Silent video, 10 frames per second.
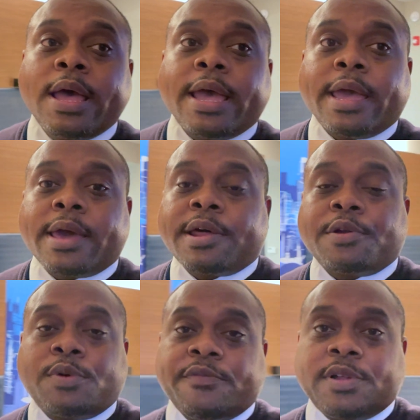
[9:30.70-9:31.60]
and I don't
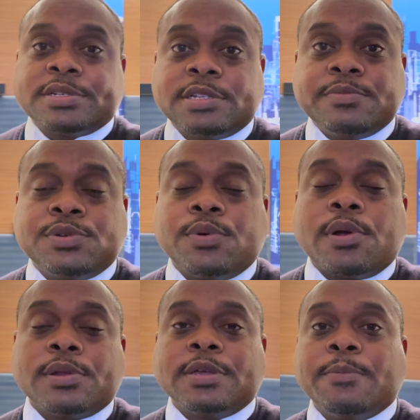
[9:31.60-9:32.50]
want to fall asleep too
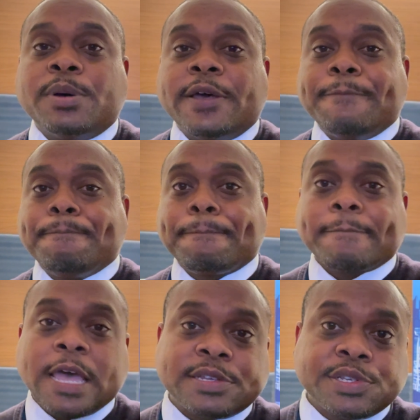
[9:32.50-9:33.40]
early. But
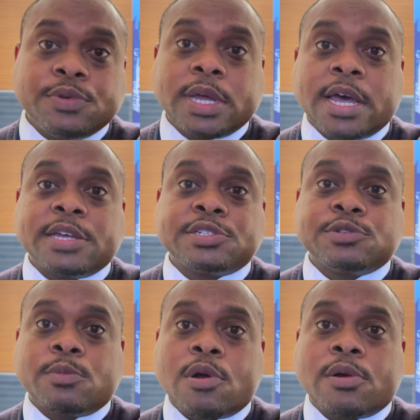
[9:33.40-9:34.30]
I'll see you guys
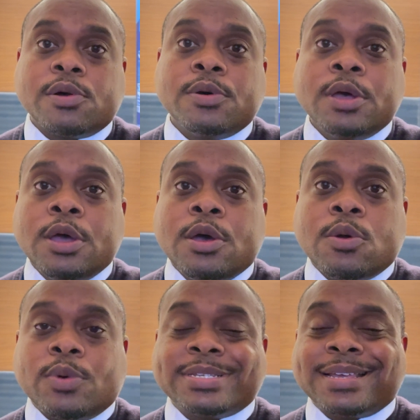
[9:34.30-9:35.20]
tomorrow
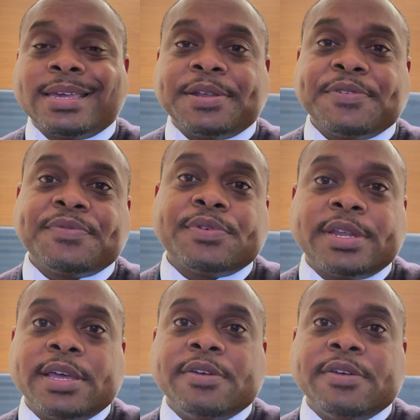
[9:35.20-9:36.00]
once I get up for day